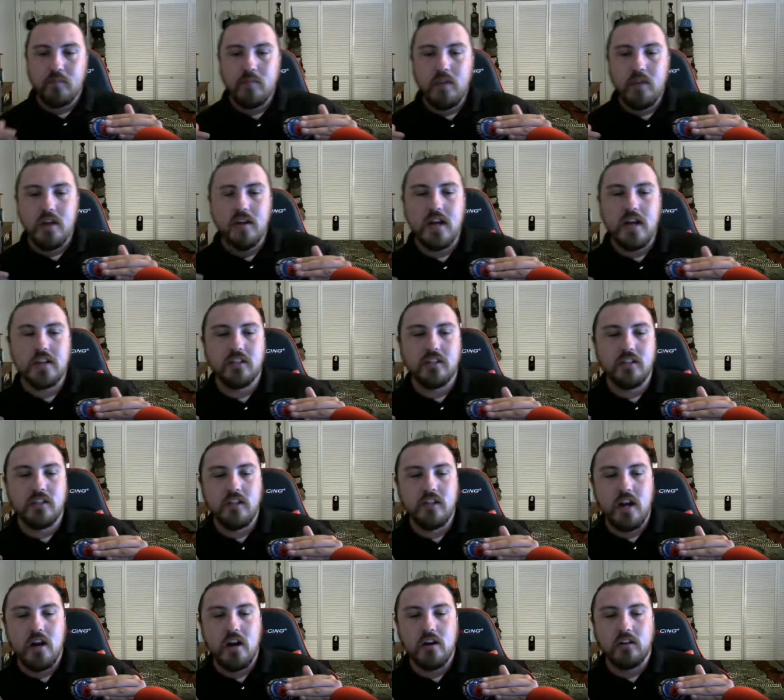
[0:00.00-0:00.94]

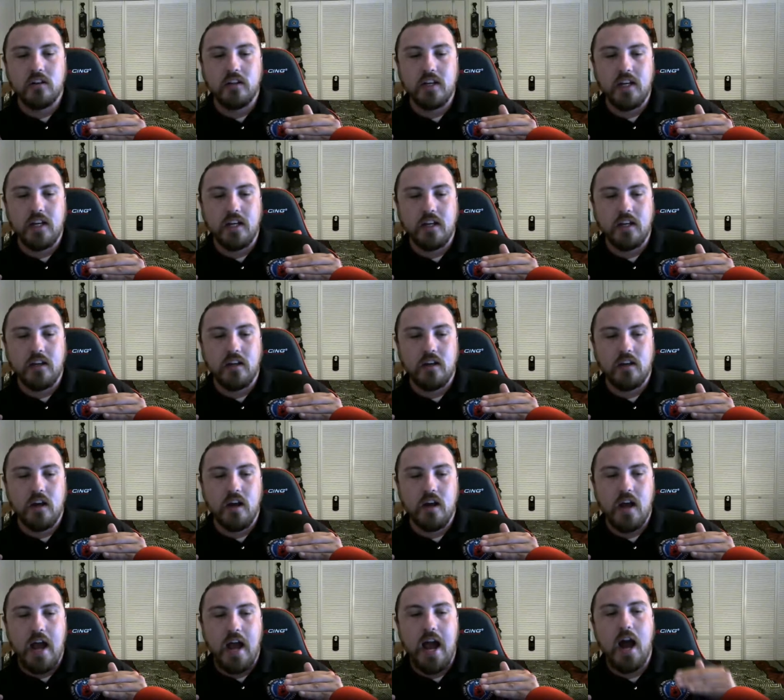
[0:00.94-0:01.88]
necessarily
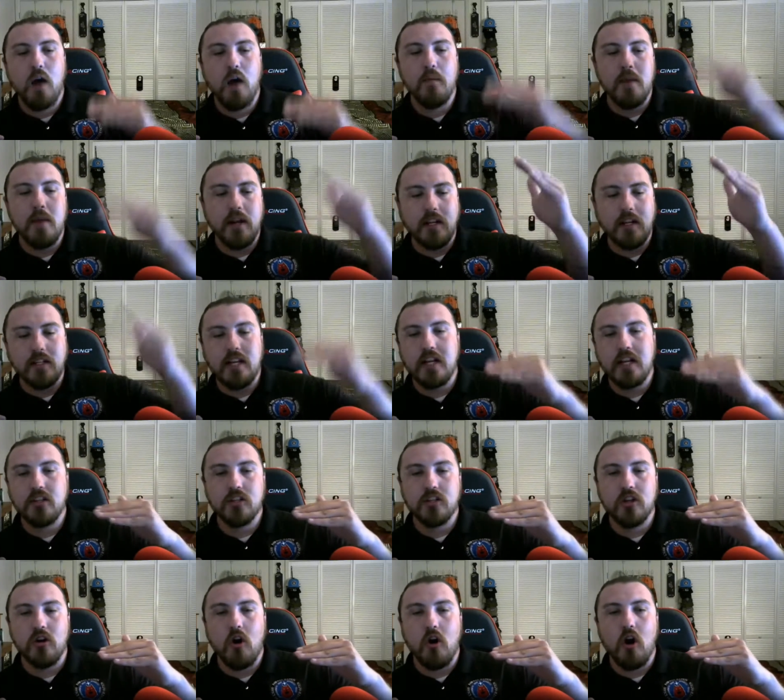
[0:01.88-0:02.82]
how many
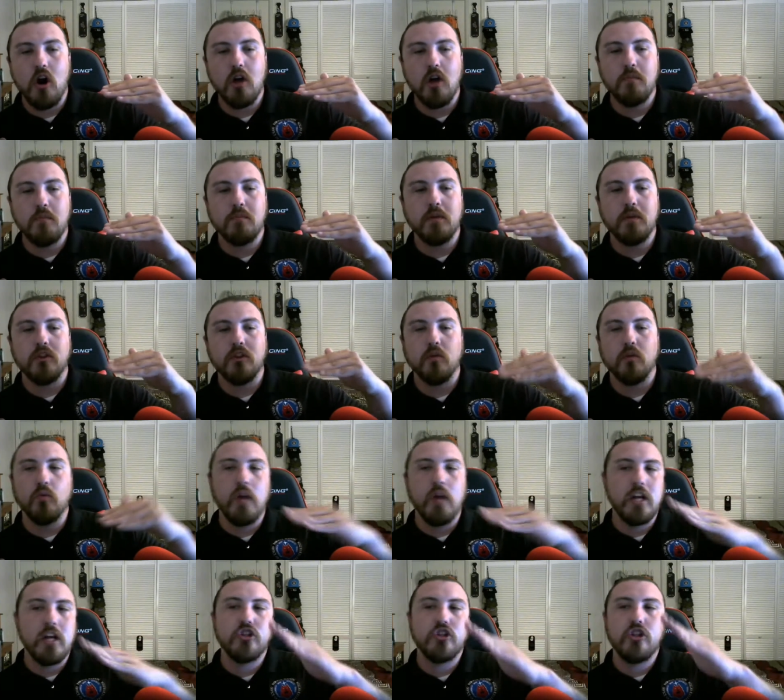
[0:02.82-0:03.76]
dates there are, but the
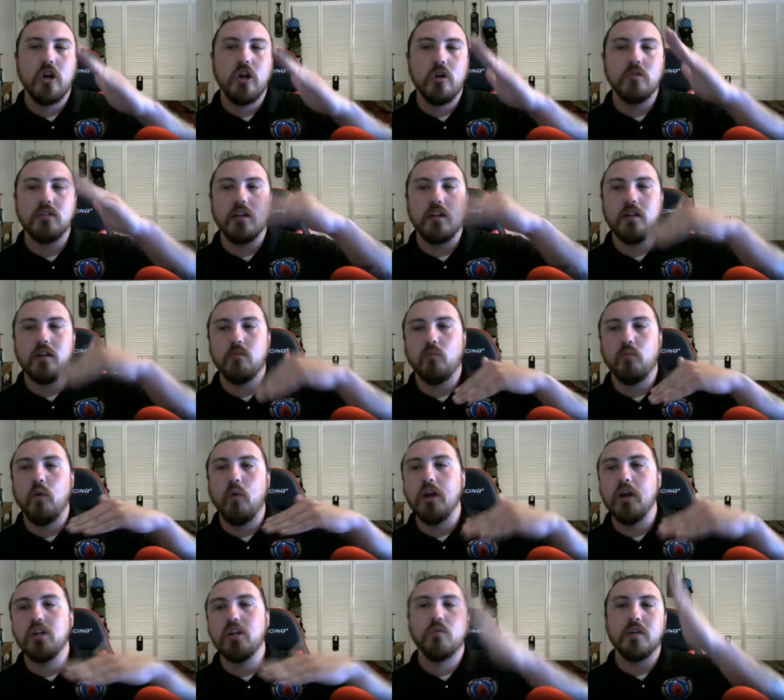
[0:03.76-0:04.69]
ratios and
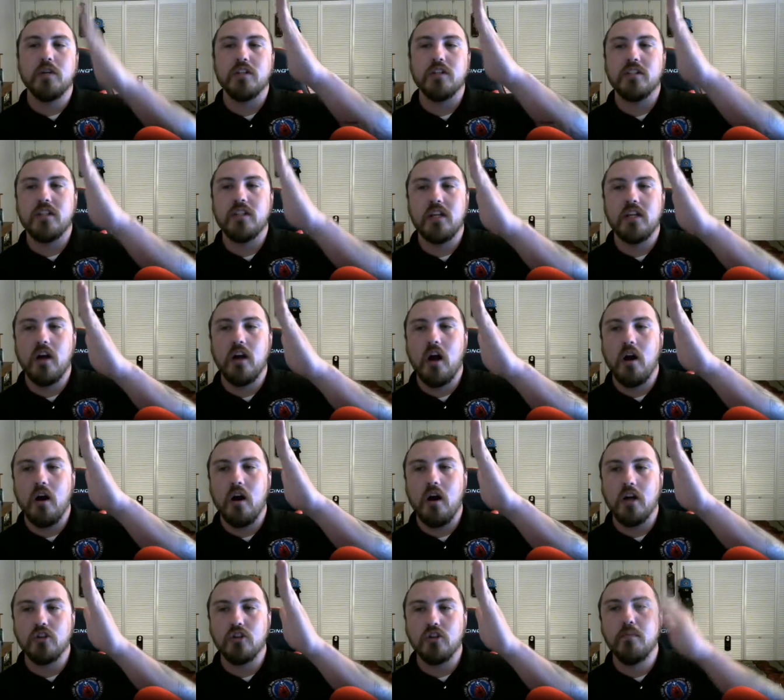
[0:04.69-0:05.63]
when do we see a,
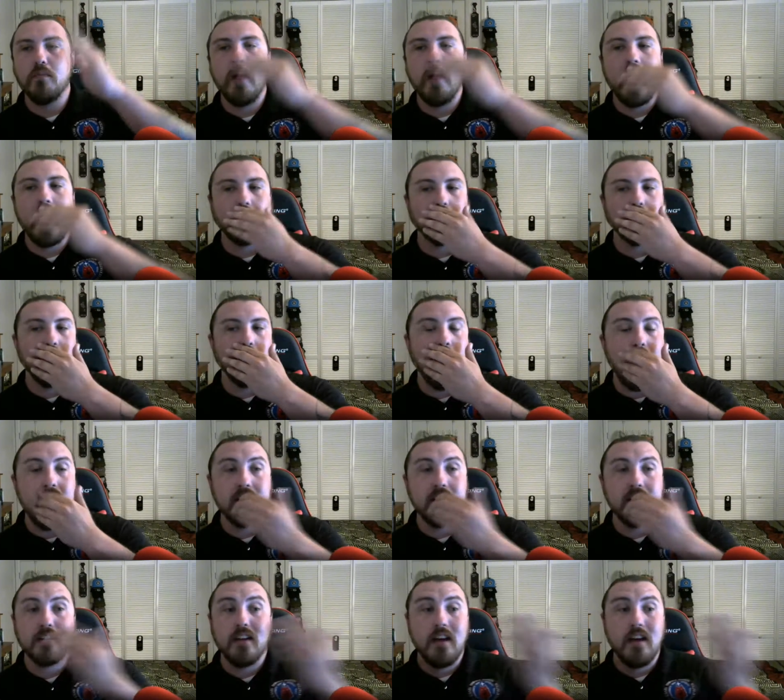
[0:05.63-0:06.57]
a, dramatic
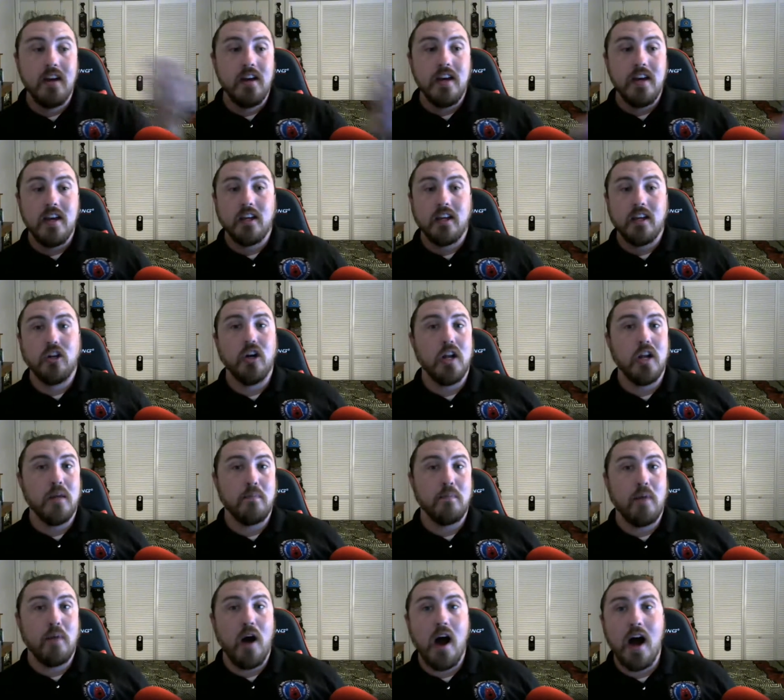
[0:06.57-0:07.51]
rise could
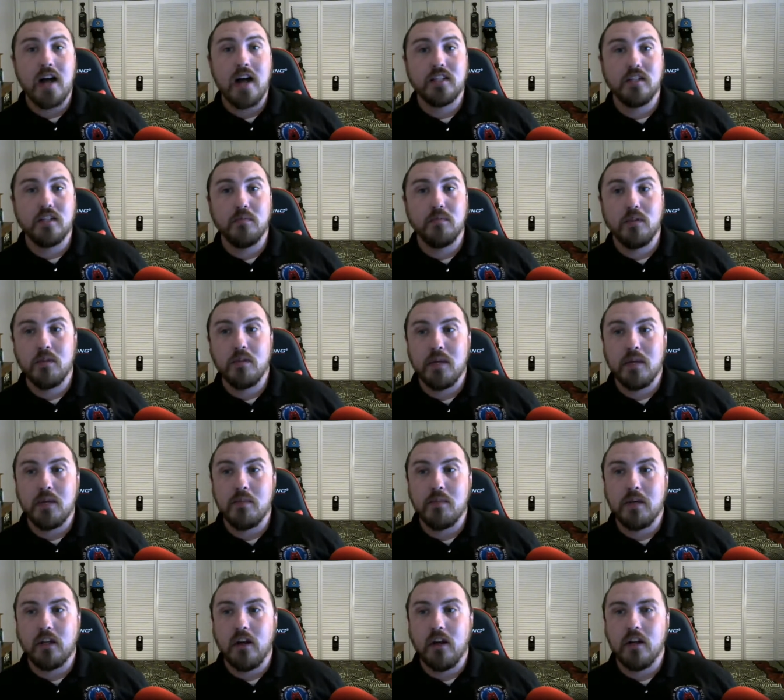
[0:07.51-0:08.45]
it possibly be
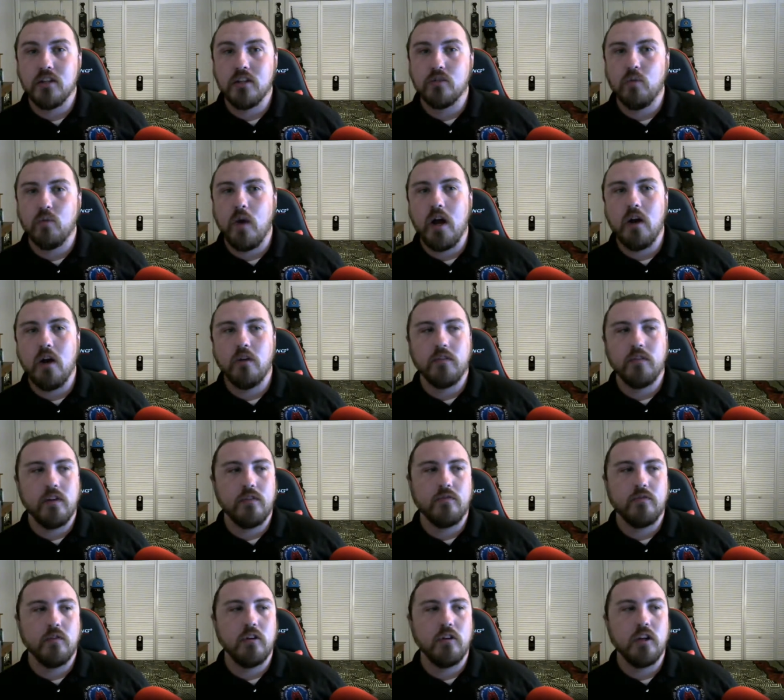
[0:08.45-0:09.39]
because well
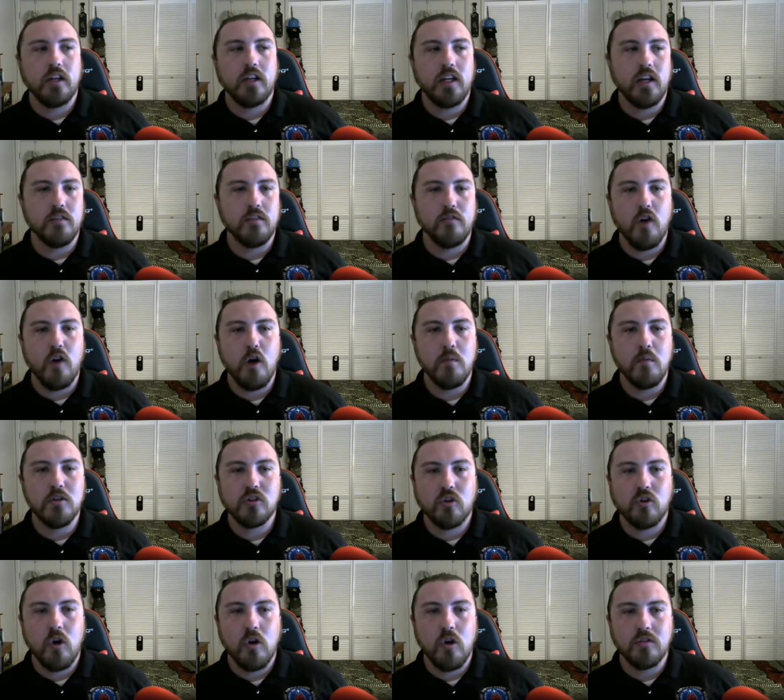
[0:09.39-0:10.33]
if we're looking at
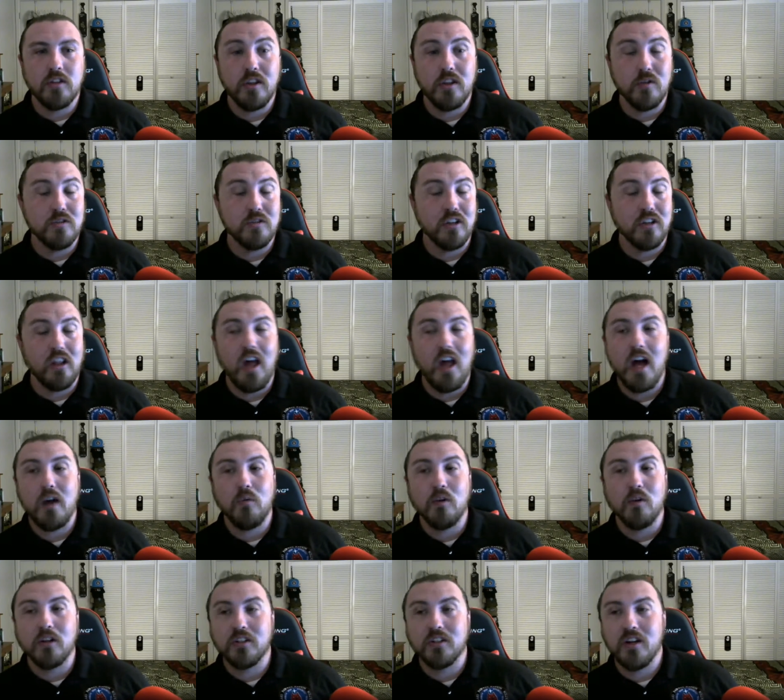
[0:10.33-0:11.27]
farmers carlton there was a lot of
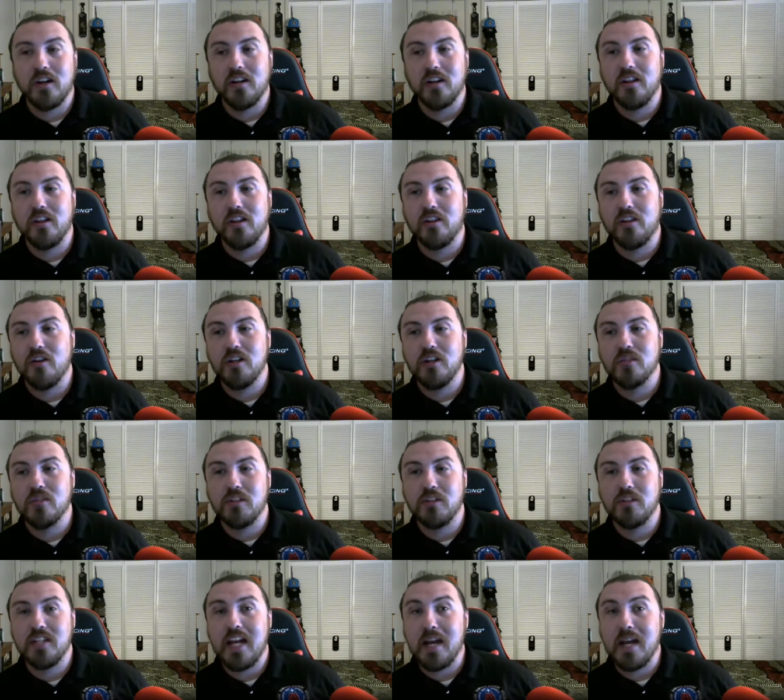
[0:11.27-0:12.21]
work done in the 30s
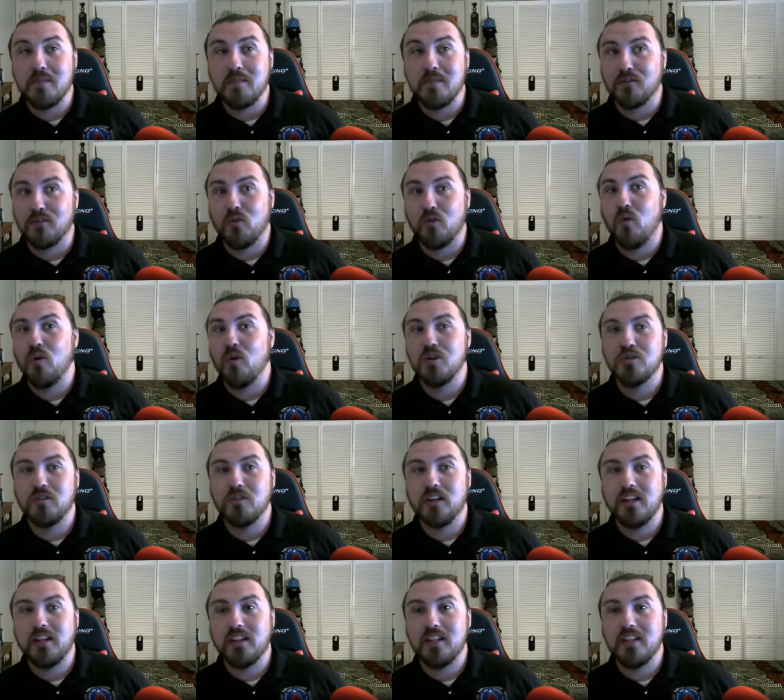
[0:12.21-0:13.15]
with dams of course we're
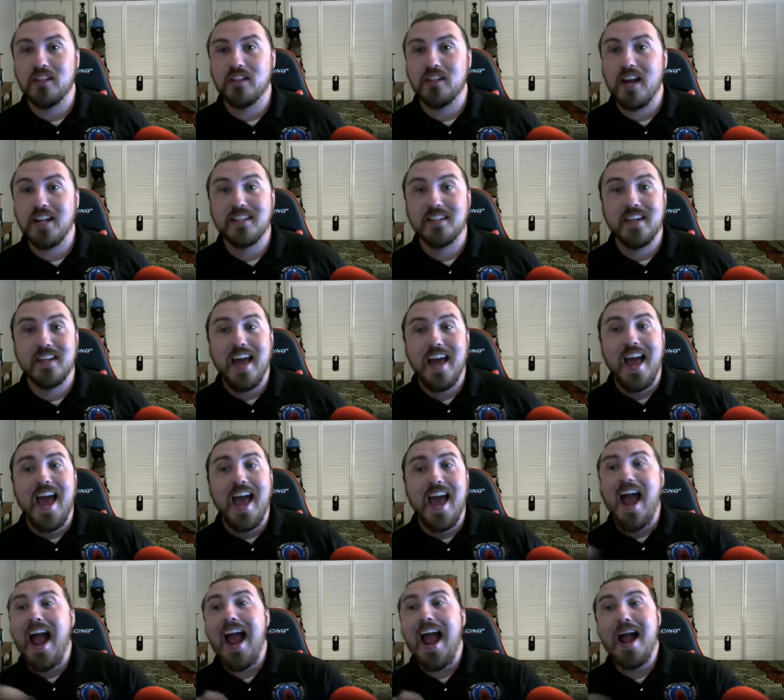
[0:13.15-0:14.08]
going to get these sites
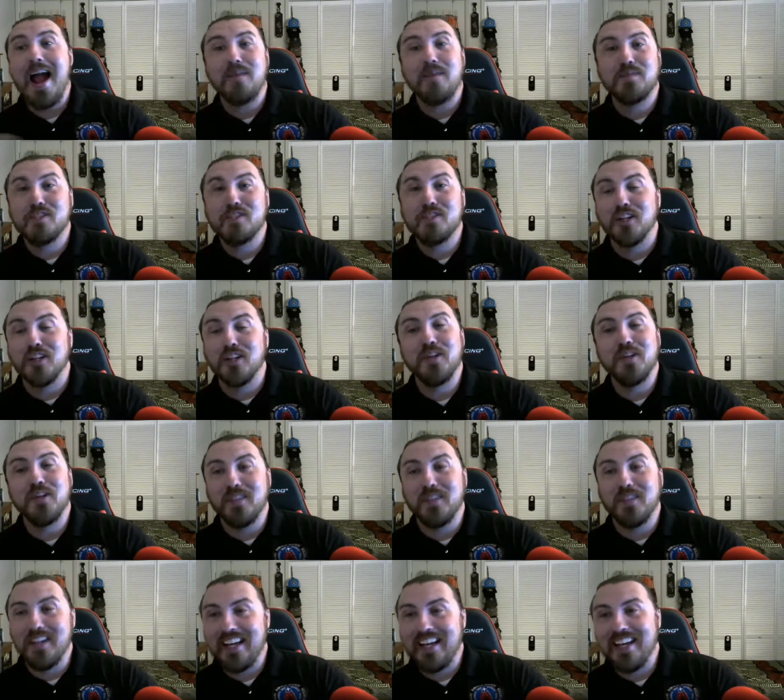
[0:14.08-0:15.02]

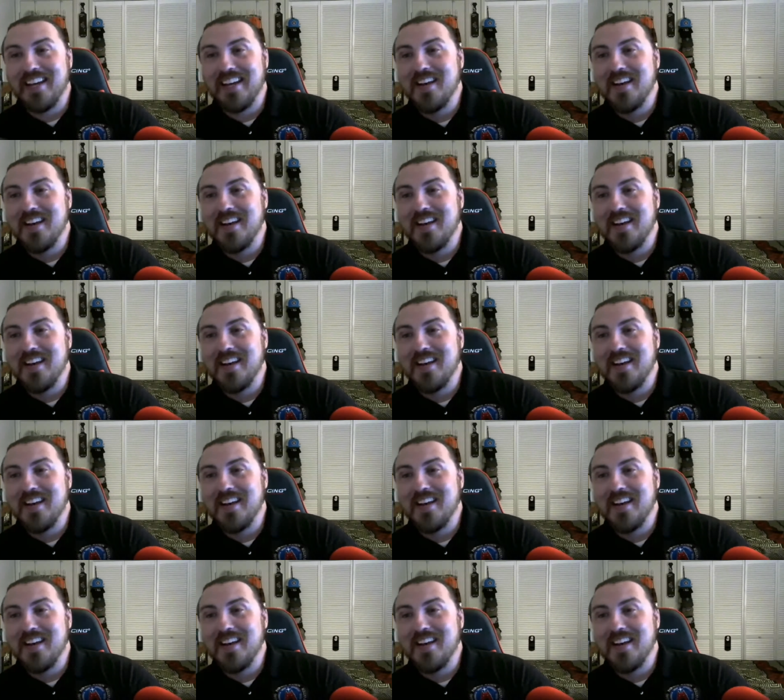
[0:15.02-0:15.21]
absolutely